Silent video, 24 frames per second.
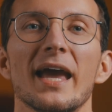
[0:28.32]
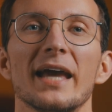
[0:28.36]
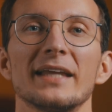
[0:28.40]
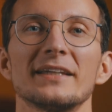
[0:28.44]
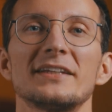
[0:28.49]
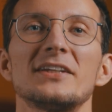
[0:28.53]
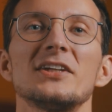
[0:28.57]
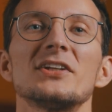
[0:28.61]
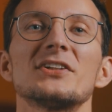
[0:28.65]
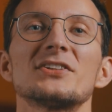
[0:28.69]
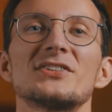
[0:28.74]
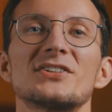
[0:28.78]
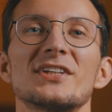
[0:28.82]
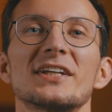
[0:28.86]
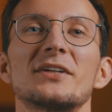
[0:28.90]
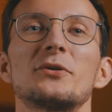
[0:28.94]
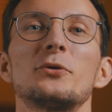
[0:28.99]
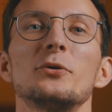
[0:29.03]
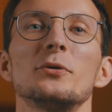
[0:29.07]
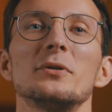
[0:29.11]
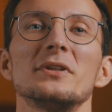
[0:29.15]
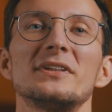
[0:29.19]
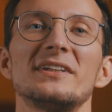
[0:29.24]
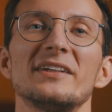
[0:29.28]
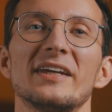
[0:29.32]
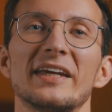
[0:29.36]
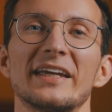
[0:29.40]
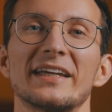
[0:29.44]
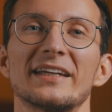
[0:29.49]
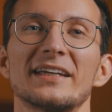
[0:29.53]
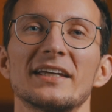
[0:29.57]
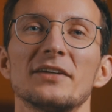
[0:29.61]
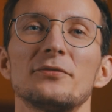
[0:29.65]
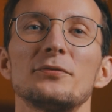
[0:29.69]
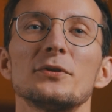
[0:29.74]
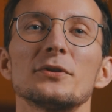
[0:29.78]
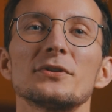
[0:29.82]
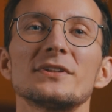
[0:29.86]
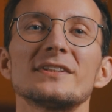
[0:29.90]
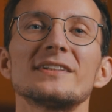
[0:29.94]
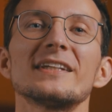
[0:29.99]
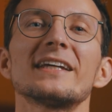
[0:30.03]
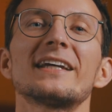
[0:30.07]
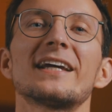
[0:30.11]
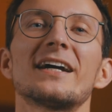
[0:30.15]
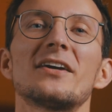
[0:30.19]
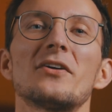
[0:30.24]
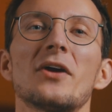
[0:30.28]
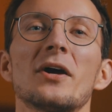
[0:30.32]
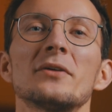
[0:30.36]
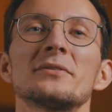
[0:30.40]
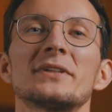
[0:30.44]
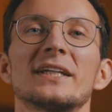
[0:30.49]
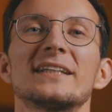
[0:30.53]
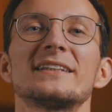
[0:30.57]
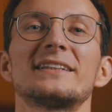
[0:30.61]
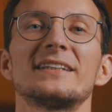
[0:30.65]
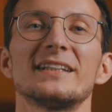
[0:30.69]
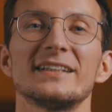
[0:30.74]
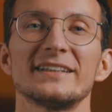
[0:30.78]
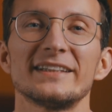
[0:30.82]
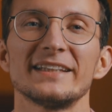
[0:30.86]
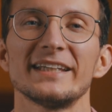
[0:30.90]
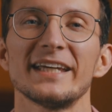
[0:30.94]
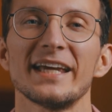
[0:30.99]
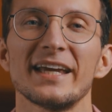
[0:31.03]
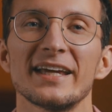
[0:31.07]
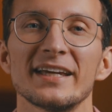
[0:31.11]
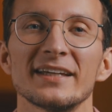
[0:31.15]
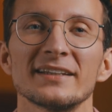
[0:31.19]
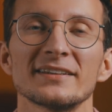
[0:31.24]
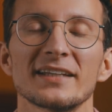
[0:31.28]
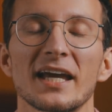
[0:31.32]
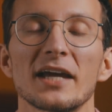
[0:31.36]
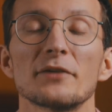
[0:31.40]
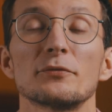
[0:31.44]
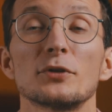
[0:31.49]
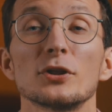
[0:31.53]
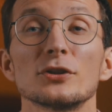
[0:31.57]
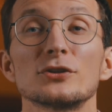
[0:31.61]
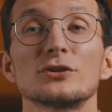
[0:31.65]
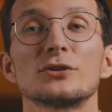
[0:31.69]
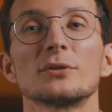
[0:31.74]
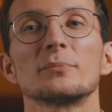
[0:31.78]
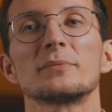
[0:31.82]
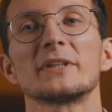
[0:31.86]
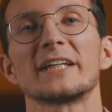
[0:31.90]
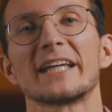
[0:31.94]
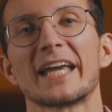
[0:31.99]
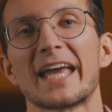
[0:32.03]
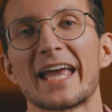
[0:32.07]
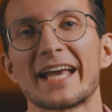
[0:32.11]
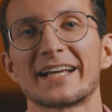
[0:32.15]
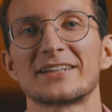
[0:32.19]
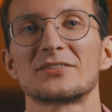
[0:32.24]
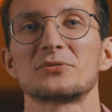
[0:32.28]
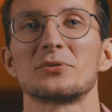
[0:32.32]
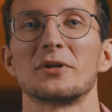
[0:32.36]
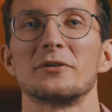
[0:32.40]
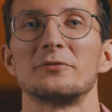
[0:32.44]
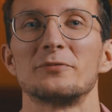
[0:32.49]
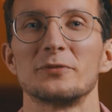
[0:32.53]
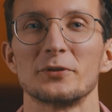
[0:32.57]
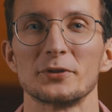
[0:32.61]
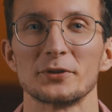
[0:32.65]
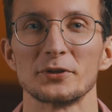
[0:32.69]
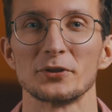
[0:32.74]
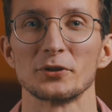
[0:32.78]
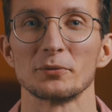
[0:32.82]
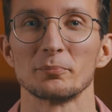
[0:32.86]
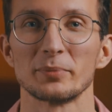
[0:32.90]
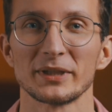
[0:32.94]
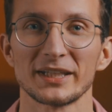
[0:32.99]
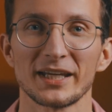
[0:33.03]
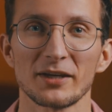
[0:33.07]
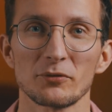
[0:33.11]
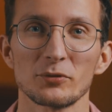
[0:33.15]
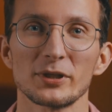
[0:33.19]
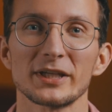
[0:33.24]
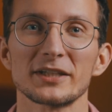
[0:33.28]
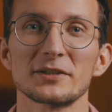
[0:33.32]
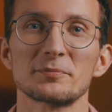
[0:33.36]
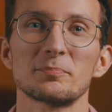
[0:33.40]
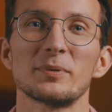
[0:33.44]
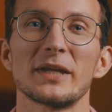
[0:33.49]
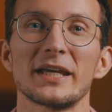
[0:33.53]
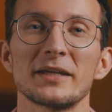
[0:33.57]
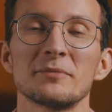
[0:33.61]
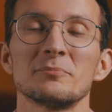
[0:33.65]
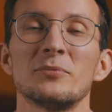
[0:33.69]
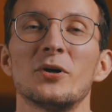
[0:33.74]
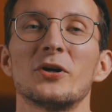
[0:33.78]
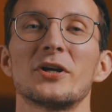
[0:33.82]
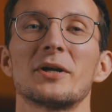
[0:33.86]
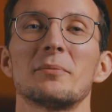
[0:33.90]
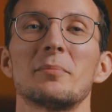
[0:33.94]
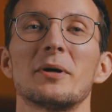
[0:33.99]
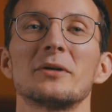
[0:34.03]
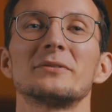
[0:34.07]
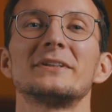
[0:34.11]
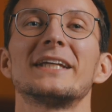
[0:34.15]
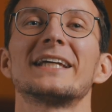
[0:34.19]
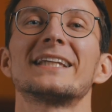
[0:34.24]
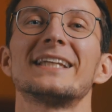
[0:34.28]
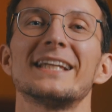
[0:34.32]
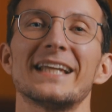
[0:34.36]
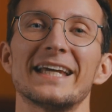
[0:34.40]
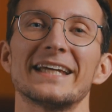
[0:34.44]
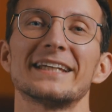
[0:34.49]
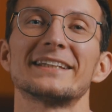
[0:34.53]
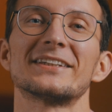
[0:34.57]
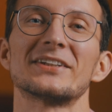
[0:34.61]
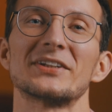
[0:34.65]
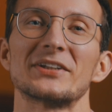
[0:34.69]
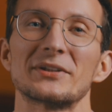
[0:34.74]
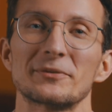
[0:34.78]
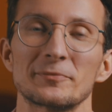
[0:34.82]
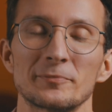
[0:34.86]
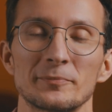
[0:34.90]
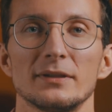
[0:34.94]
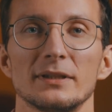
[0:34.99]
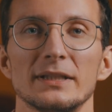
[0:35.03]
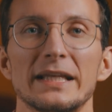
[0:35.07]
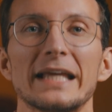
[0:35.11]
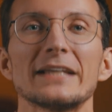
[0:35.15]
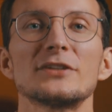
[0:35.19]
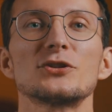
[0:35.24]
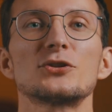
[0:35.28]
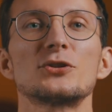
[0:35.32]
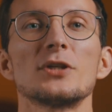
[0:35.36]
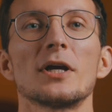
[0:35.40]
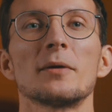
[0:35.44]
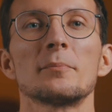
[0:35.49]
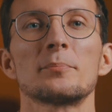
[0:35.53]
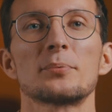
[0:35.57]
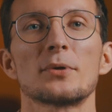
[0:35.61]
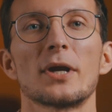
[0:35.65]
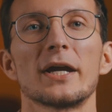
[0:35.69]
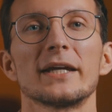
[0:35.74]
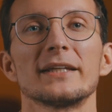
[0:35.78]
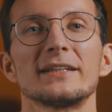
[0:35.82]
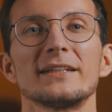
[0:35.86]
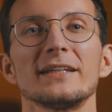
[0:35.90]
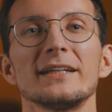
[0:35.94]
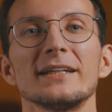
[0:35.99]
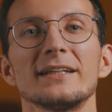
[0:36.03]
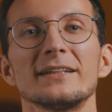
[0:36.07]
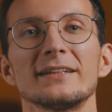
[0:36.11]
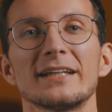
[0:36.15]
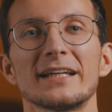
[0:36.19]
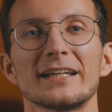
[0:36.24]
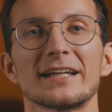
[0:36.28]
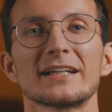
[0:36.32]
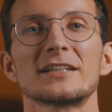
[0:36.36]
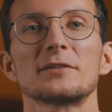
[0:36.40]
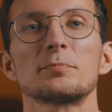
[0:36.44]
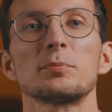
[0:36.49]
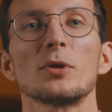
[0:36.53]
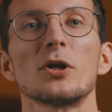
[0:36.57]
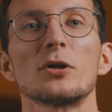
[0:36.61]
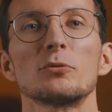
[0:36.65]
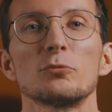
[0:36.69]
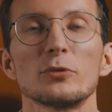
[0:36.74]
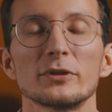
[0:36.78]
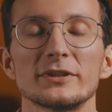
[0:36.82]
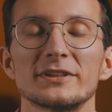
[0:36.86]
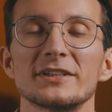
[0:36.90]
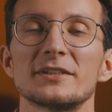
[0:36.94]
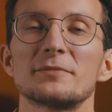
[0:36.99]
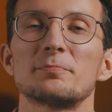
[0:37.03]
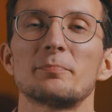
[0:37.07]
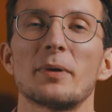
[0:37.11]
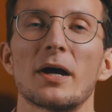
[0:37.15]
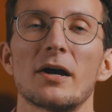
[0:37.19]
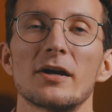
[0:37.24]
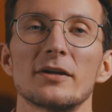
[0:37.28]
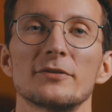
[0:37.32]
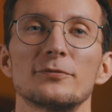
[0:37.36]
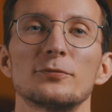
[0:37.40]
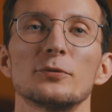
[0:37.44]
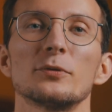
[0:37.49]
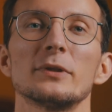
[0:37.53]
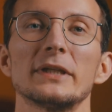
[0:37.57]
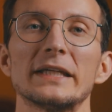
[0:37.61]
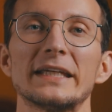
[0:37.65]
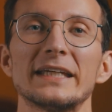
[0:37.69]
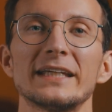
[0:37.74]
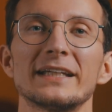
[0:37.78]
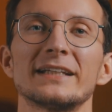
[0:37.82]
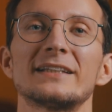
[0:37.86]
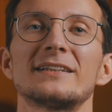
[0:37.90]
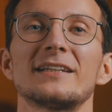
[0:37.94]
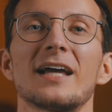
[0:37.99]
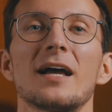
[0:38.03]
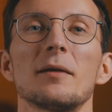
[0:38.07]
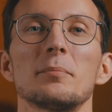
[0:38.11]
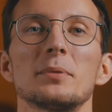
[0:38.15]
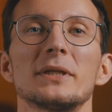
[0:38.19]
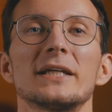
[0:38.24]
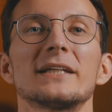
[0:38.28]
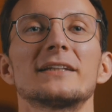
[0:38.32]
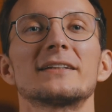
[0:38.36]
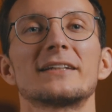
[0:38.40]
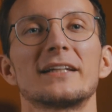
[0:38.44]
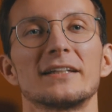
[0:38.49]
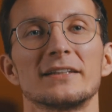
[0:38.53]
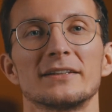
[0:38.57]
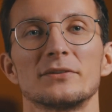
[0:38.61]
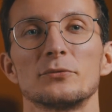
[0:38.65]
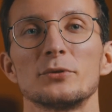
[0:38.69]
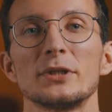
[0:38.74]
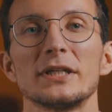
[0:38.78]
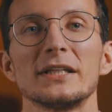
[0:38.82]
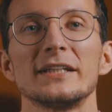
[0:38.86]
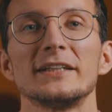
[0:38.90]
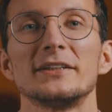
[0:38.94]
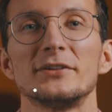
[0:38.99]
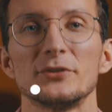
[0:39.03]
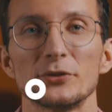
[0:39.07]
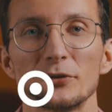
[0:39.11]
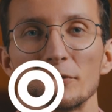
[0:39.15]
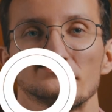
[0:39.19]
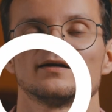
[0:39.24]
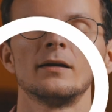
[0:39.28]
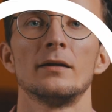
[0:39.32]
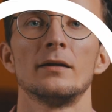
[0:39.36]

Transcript: And here's the cool thing, if you stick around until the end, I've got something extra for you, but I will explain more about that later. Let's jump right in and explore what this powerful ink tablet can really do.